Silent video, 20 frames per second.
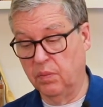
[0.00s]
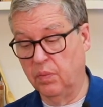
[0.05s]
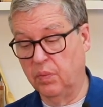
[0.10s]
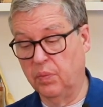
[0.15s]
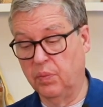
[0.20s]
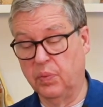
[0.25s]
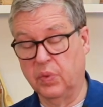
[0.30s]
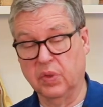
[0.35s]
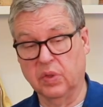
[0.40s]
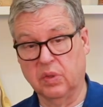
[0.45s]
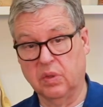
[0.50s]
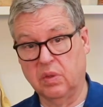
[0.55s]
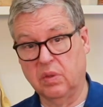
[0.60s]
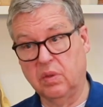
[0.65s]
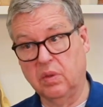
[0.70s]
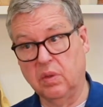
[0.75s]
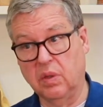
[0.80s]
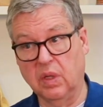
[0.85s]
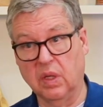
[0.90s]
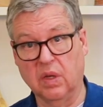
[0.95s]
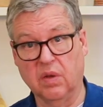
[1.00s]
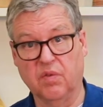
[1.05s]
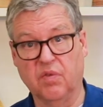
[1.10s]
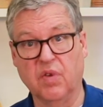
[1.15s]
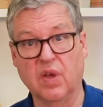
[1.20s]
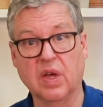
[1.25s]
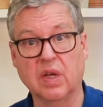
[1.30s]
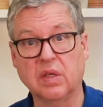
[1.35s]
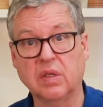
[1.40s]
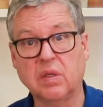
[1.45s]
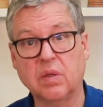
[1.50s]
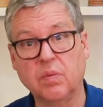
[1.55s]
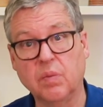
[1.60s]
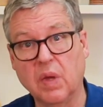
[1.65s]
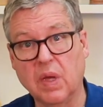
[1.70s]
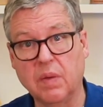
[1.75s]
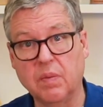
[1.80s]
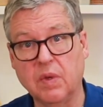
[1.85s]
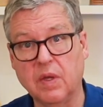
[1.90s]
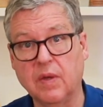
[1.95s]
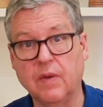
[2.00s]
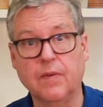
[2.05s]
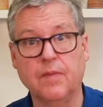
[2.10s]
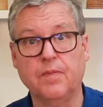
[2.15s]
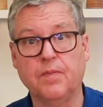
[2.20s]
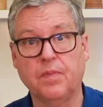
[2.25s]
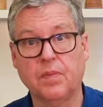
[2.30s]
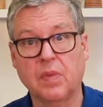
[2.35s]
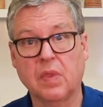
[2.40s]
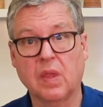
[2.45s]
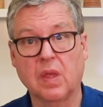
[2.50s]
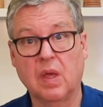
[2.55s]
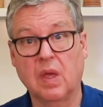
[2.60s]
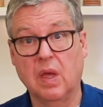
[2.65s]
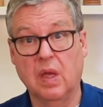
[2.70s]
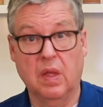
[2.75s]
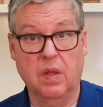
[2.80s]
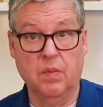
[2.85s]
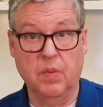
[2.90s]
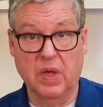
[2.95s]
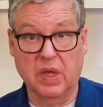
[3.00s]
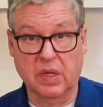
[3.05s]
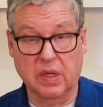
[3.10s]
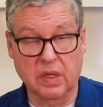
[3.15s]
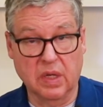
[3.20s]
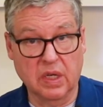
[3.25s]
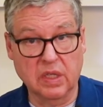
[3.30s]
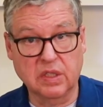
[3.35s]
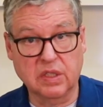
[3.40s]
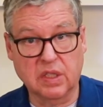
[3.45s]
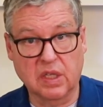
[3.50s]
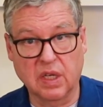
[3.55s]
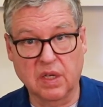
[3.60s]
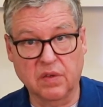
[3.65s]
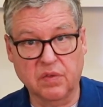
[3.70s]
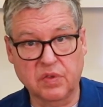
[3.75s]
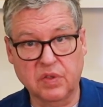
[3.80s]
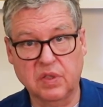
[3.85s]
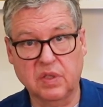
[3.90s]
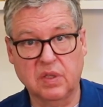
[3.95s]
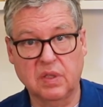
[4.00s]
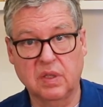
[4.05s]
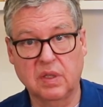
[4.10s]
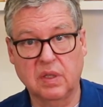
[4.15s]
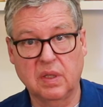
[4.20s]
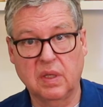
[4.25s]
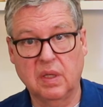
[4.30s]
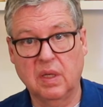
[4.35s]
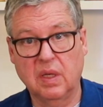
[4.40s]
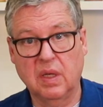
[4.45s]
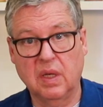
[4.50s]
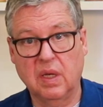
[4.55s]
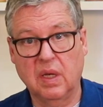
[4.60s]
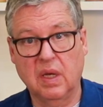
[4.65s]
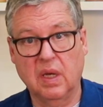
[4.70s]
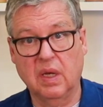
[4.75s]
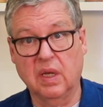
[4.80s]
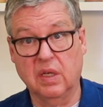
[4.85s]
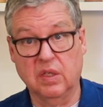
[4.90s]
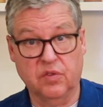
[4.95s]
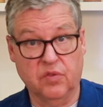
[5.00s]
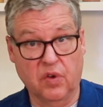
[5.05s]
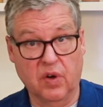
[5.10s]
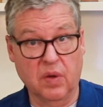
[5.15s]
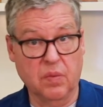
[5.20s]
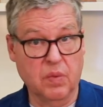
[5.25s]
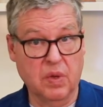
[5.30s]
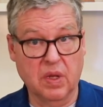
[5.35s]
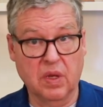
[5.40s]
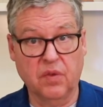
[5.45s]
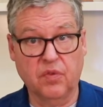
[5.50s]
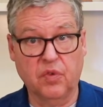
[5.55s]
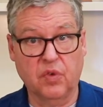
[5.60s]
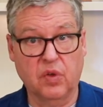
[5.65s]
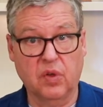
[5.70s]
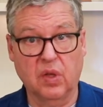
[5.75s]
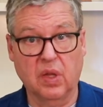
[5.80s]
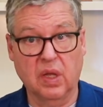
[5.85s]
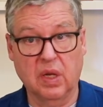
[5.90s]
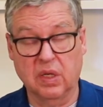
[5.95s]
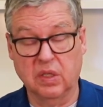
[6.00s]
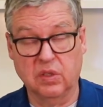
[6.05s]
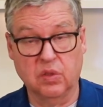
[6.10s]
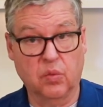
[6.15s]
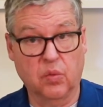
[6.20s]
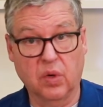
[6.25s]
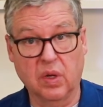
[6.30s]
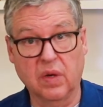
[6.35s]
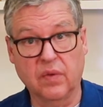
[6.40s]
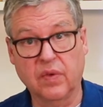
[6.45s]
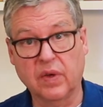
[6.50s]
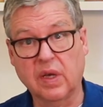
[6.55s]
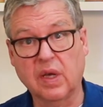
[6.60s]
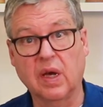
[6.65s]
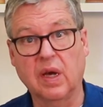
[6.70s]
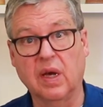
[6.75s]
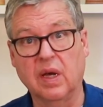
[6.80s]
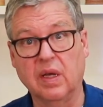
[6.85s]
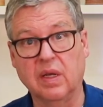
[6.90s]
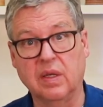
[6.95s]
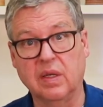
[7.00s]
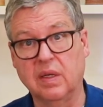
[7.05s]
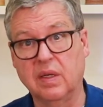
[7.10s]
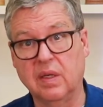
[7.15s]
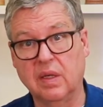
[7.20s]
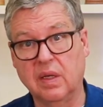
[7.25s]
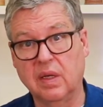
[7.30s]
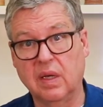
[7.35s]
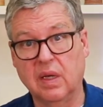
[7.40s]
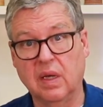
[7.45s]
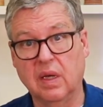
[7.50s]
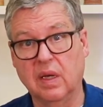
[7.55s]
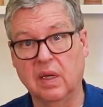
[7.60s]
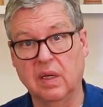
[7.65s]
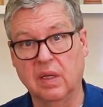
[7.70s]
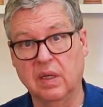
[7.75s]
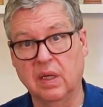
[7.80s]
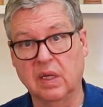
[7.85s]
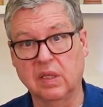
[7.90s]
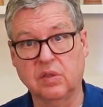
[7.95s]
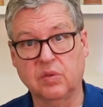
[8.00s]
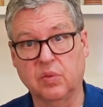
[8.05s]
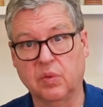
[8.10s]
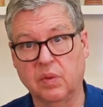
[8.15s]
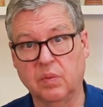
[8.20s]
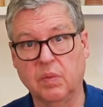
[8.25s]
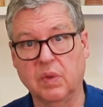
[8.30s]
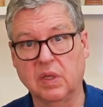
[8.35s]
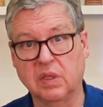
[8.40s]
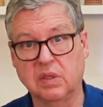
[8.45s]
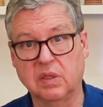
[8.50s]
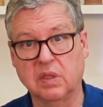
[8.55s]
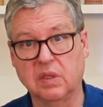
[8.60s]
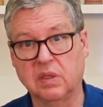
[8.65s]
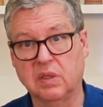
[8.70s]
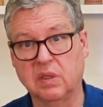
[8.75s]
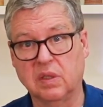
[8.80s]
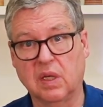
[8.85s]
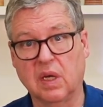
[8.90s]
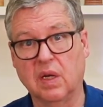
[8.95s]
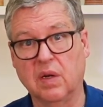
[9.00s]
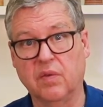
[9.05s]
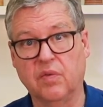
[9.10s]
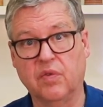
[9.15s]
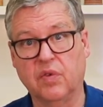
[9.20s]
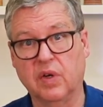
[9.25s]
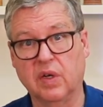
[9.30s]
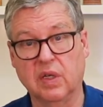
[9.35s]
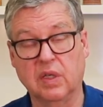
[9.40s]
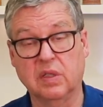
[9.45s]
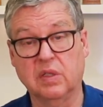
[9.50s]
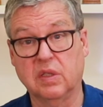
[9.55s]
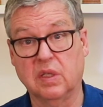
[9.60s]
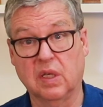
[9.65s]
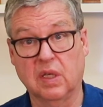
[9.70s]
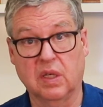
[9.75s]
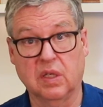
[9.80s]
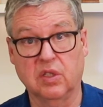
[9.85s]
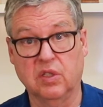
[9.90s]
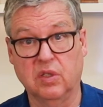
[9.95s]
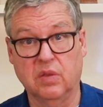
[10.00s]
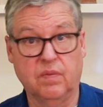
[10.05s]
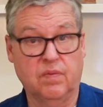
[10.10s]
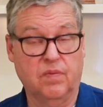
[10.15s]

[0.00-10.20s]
put the event maybe. They make nice gifts, and it's very meaningful, and it's a one of a kind. And that's what makes this kind of fun. It's like an